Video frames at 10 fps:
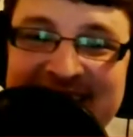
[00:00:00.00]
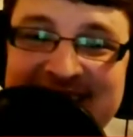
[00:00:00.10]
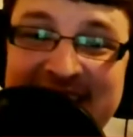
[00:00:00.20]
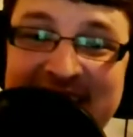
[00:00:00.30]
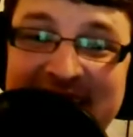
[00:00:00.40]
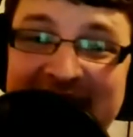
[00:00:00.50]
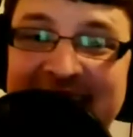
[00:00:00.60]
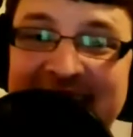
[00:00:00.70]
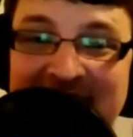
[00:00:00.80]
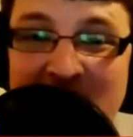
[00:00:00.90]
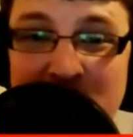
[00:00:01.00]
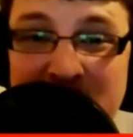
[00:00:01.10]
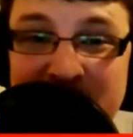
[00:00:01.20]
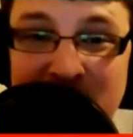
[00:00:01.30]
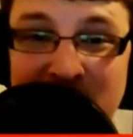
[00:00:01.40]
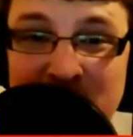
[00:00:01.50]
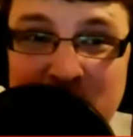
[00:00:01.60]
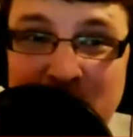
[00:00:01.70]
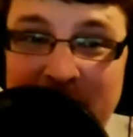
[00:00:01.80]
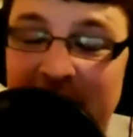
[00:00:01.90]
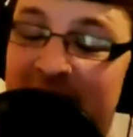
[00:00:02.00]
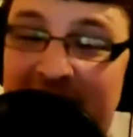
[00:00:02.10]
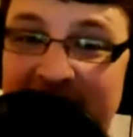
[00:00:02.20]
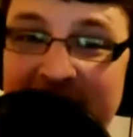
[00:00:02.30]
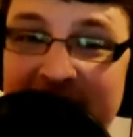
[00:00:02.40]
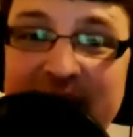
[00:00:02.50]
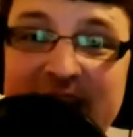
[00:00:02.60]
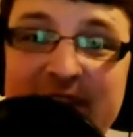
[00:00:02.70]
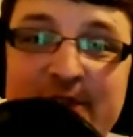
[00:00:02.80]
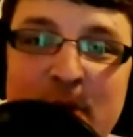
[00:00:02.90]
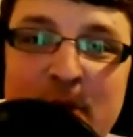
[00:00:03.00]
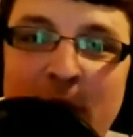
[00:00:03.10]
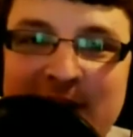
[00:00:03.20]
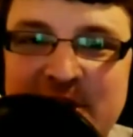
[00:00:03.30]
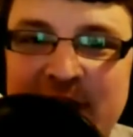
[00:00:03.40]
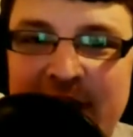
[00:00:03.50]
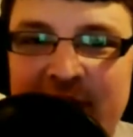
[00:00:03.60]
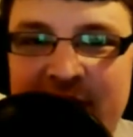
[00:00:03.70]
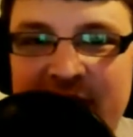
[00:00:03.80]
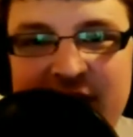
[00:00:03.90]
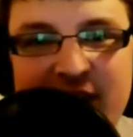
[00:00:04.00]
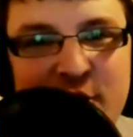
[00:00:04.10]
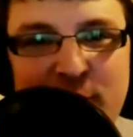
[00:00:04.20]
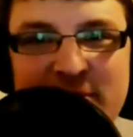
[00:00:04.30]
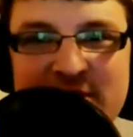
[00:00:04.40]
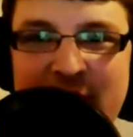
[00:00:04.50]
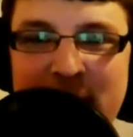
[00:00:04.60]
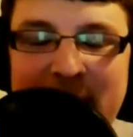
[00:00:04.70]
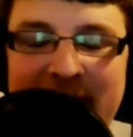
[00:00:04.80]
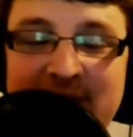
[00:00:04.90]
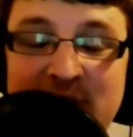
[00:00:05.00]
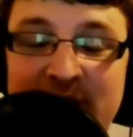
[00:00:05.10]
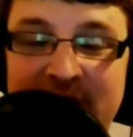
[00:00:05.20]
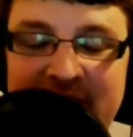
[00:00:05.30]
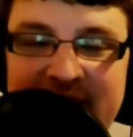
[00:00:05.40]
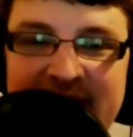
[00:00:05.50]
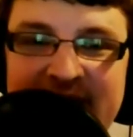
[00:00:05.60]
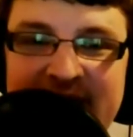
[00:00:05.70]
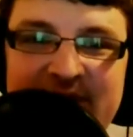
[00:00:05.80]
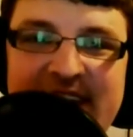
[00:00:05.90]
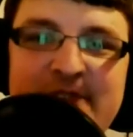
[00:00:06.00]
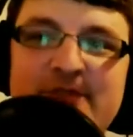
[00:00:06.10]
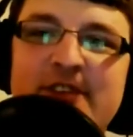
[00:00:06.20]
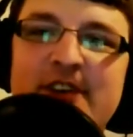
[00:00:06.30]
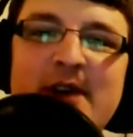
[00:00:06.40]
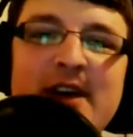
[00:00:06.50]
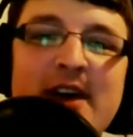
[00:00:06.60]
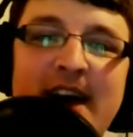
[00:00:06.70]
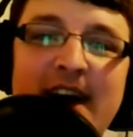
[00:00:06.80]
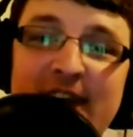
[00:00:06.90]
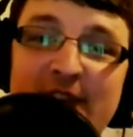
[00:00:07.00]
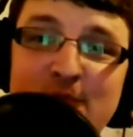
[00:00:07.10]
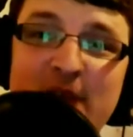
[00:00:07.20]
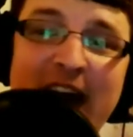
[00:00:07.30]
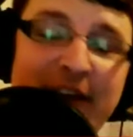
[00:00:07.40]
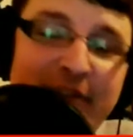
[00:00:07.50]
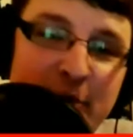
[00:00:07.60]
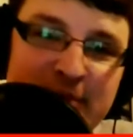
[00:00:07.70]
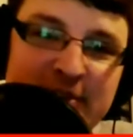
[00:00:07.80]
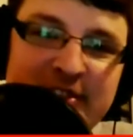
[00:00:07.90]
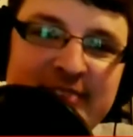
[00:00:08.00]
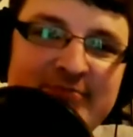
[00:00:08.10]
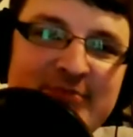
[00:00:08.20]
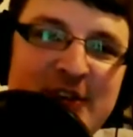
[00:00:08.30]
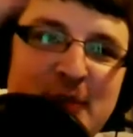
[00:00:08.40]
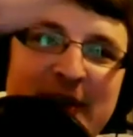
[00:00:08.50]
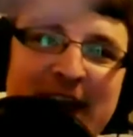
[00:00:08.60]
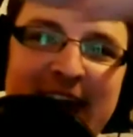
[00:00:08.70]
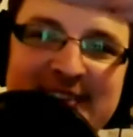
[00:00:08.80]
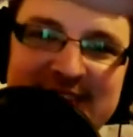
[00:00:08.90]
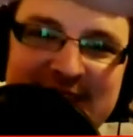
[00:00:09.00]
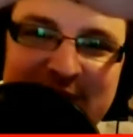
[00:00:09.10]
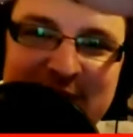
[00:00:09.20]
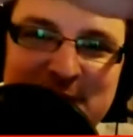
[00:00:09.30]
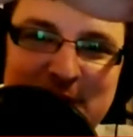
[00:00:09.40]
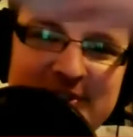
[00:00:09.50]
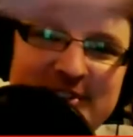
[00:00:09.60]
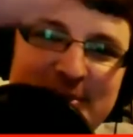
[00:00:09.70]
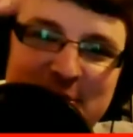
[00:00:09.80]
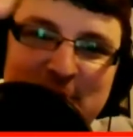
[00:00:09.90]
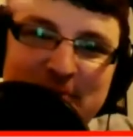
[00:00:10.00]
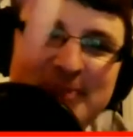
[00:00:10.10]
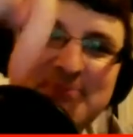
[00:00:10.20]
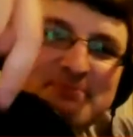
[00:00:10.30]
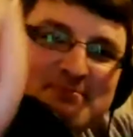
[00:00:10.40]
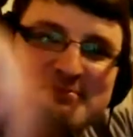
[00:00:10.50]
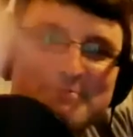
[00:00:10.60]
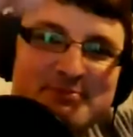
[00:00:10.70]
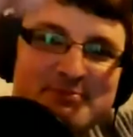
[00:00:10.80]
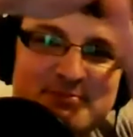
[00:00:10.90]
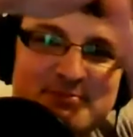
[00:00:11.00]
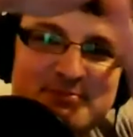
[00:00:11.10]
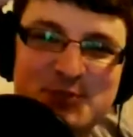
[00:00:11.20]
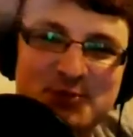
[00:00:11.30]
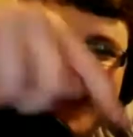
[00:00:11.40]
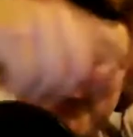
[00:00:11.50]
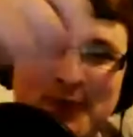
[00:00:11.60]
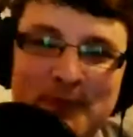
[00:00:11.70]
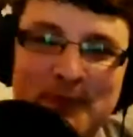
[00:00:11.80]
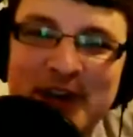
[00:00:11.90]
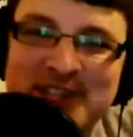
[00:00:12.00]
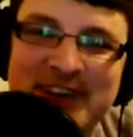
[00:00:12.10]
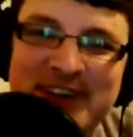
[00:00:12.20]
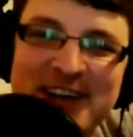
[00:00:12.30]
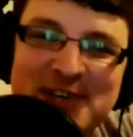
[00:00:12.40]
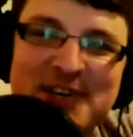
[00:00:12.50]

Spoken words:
So yeah, hope you're all doing well. If any of you are actually on the Google Plus event page, hopefully the link and everything came through. We have opened the Q&A as it's the first one, so it should be. Everyone point your direction.